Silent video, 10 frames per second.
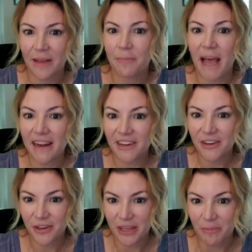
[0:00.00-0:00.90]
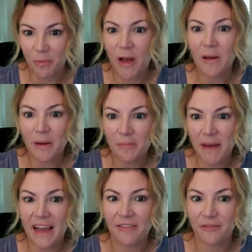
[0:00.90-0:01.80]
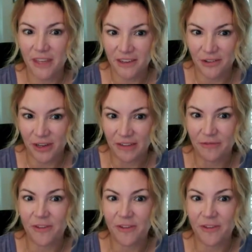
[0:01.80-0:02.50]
Matt and Kareem welcome back Vijoy,